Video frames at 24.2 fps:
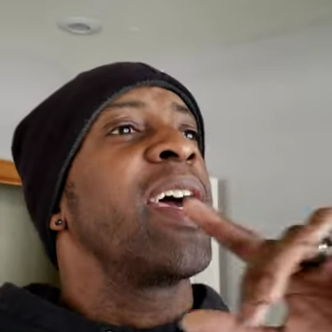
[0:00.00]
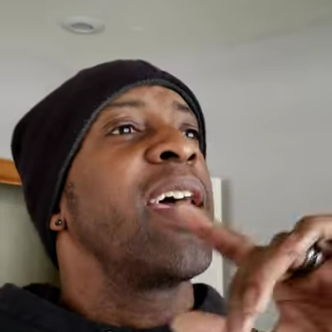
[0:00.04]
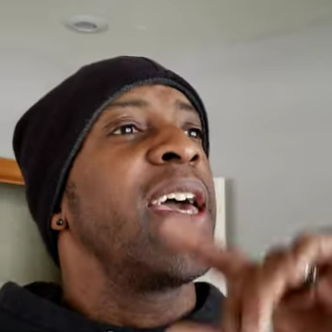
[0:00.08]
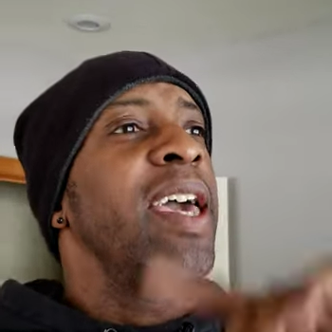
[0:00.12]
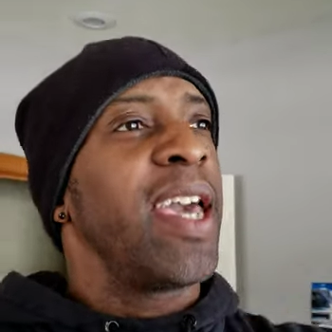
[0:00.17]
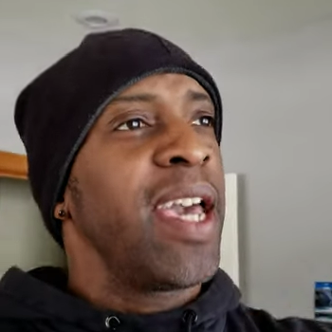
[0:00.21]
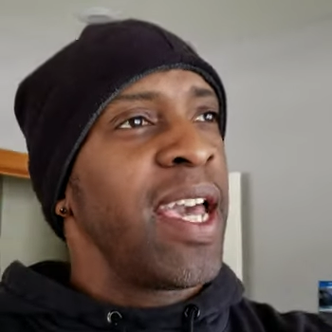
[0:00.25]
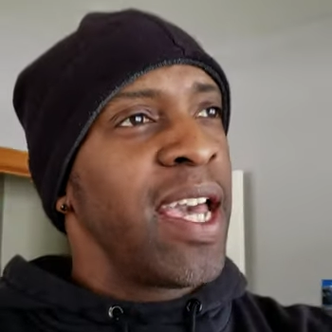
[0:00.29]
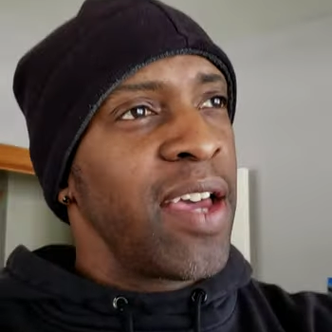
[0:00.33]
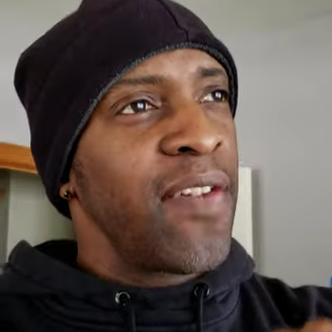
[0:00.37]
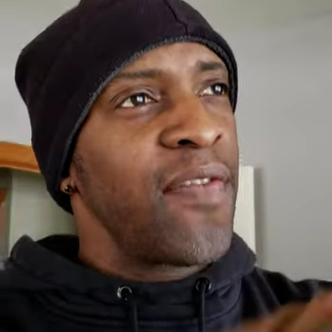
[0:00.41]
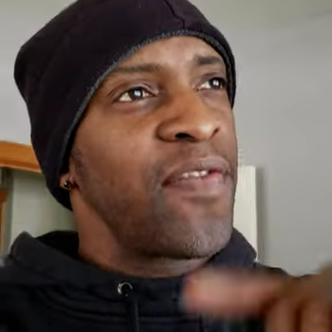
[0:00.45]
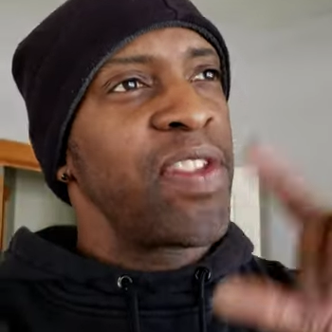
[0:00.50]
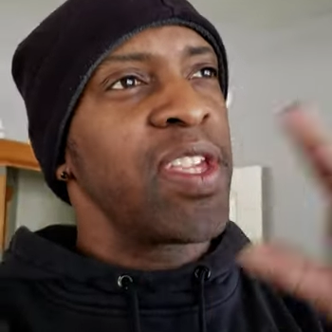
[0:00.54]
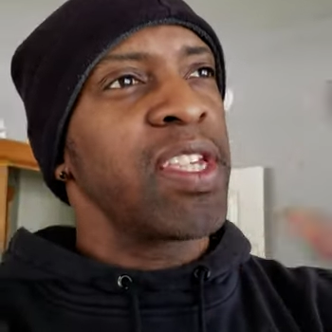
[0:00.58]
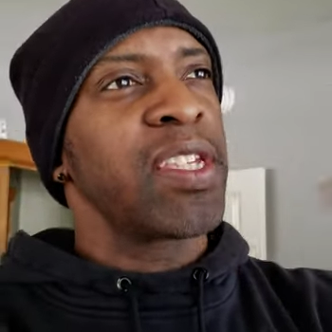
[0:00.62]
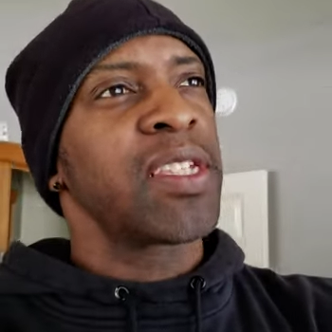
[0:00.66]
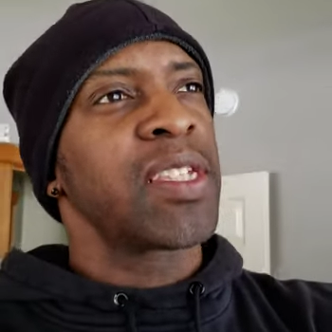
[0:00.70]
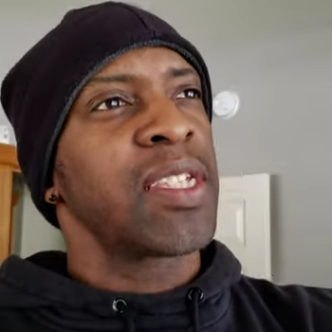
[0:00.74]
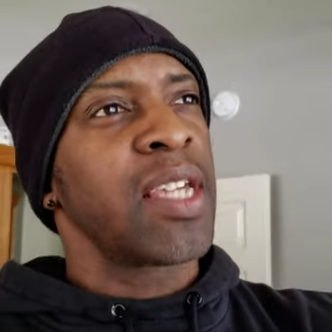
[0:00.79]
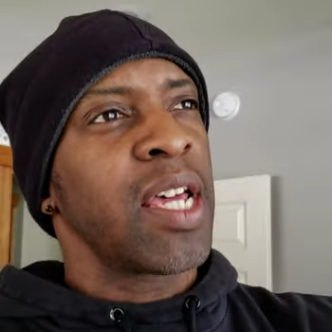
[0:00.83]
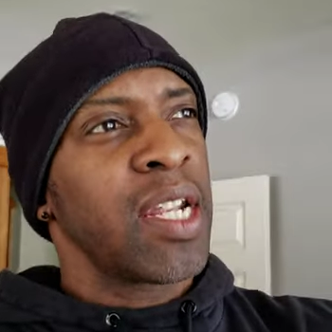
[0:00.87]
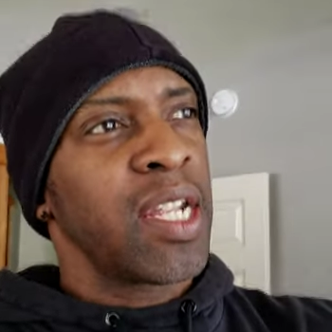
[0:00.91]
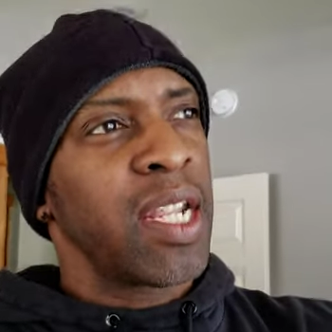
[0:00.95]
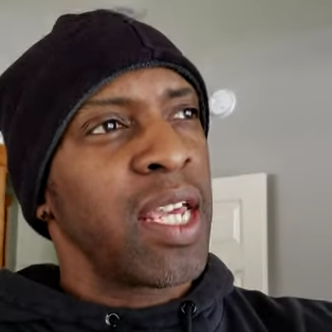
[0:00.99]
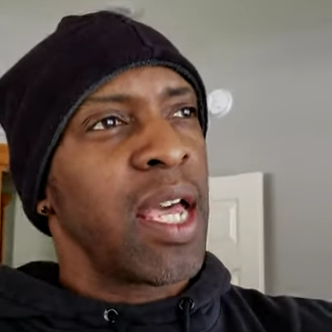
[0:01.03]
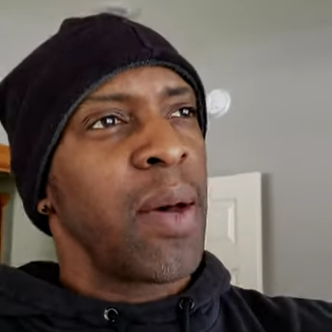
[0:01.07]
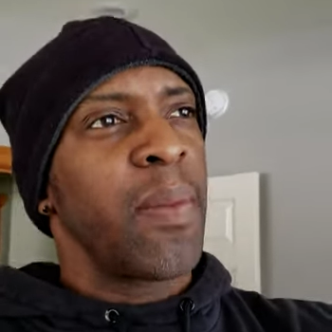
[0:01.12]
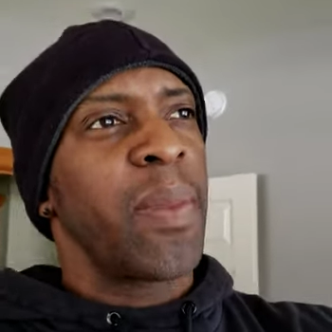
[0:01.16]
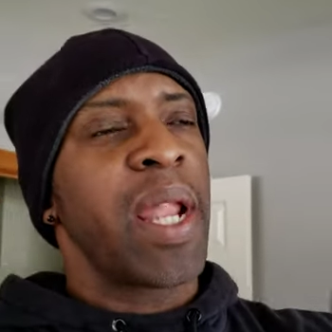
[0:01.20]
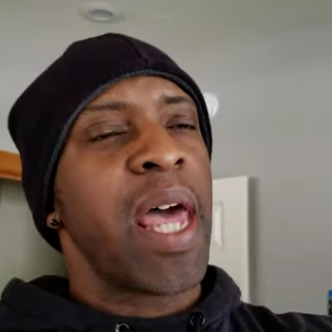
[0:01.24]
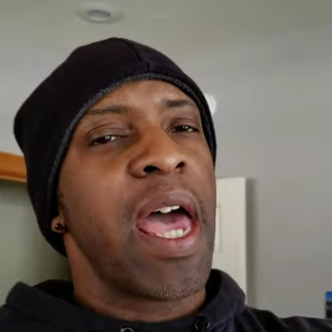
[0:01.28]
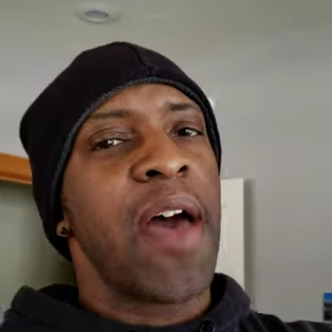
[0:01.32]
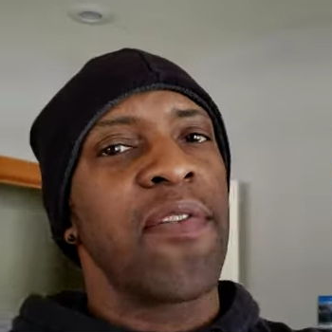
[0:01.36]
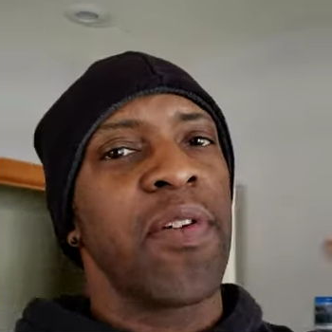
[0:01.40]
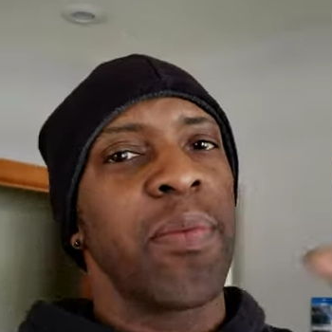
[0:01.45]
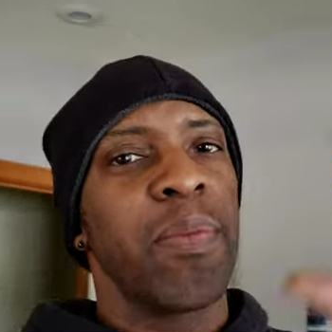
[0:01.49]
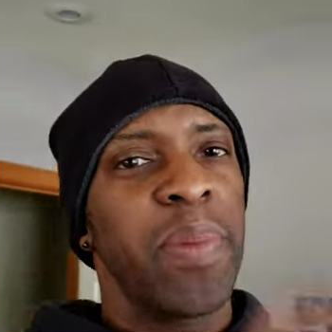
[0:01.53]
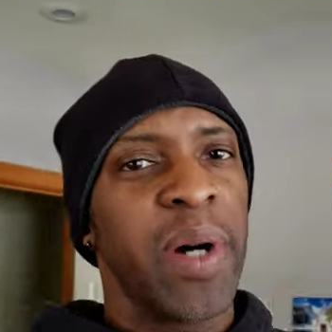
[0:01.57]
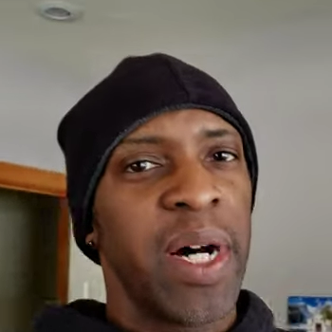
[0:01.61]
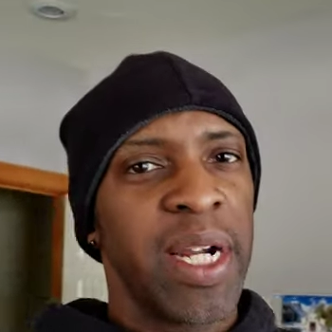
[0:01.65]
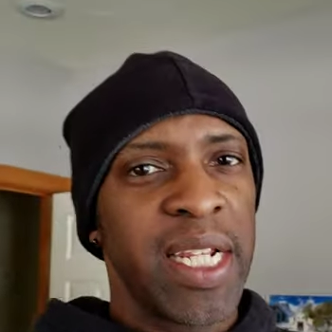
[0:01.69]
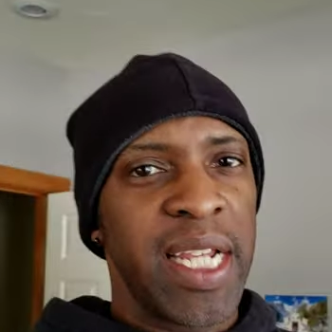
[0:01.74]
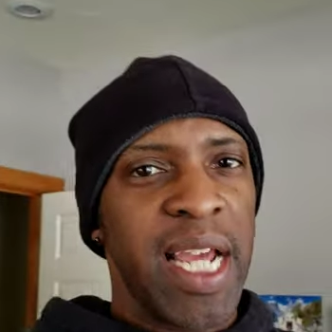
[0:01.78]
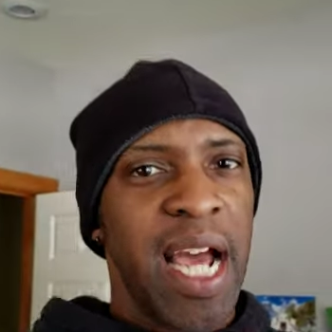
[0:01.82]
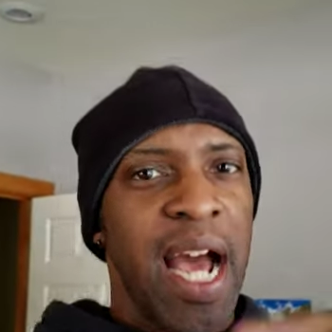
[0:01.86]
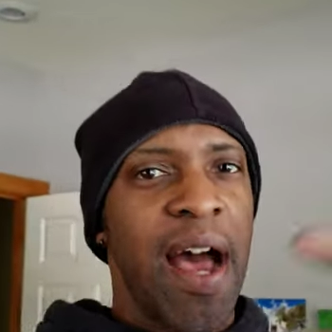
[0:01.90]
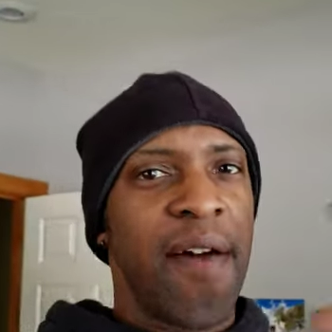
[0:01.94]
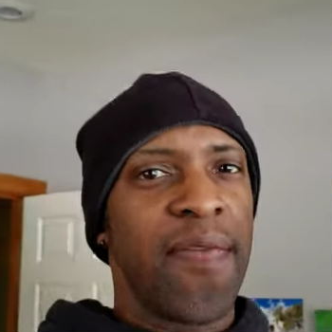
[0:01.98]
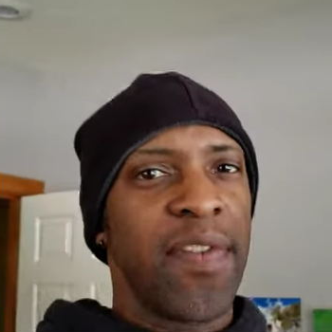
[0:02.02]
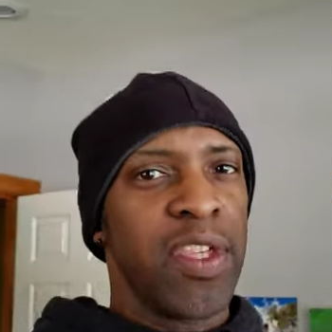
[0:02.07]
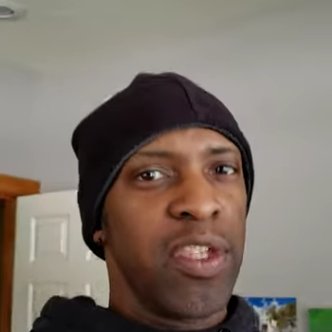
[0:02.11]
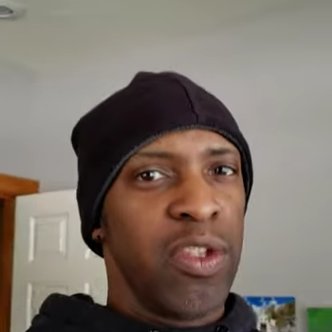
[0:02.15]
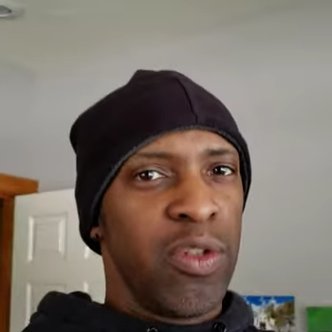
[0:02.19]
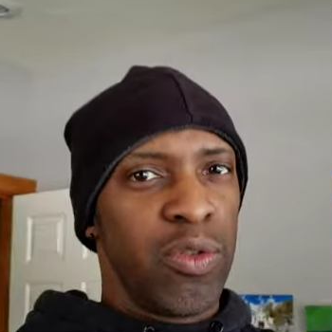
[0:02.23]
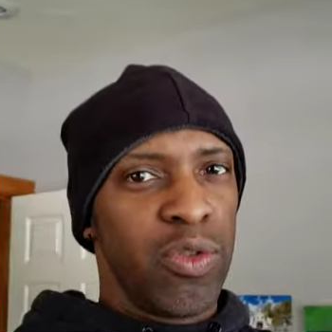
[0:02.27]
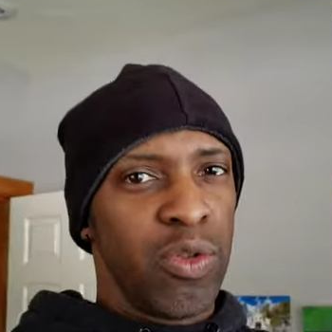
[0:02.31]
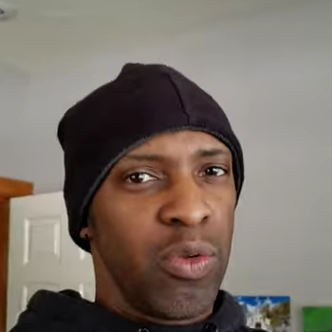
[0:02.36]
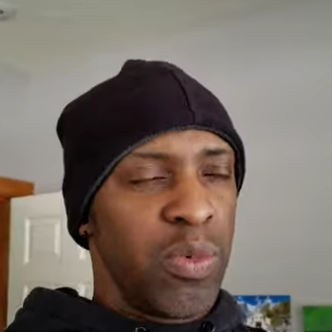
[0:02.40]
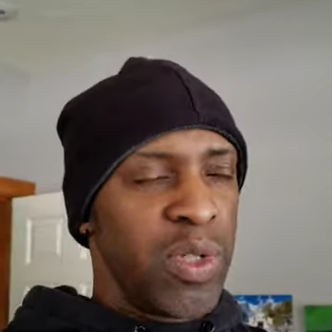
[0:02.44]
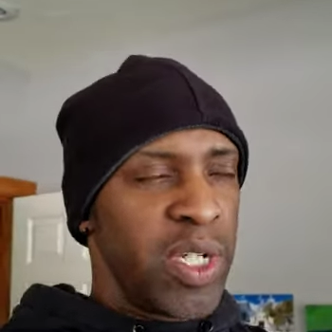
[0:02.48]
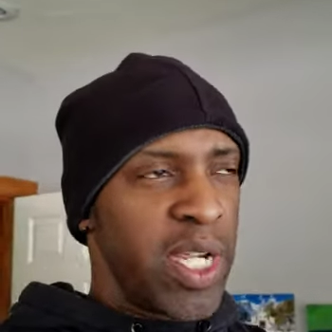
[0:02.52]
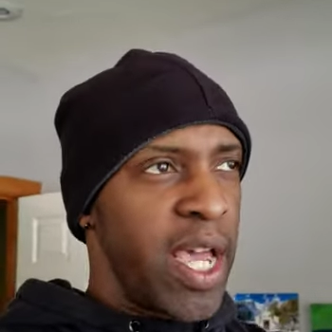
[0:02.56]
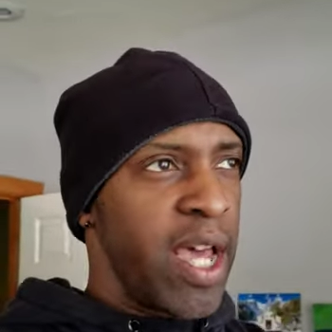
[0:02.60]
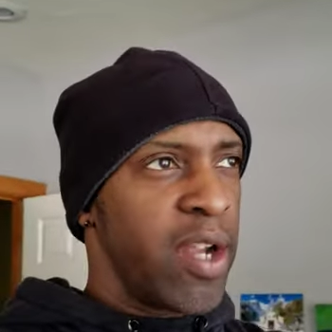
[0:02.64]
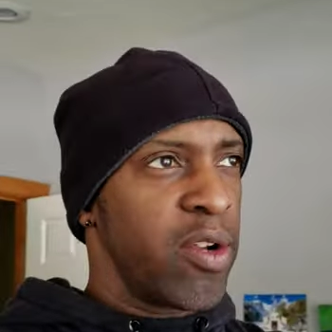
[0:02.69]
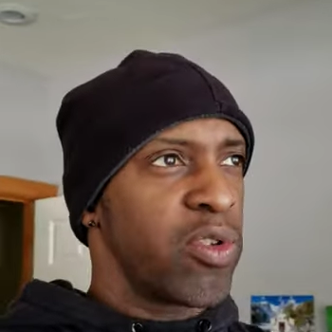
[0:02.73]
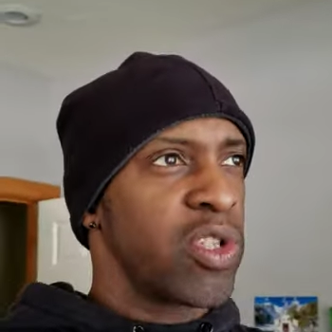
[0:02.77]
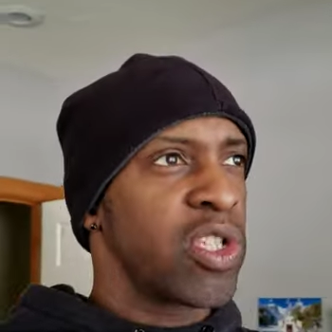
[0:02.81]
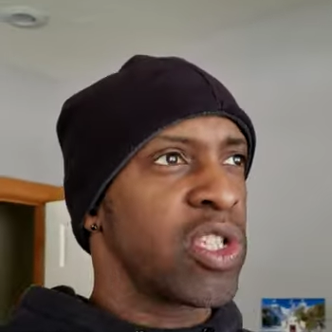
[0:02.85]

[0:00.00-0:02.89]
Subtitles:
And this Sunday, I'm gonna have a buddy on the YouTube channel.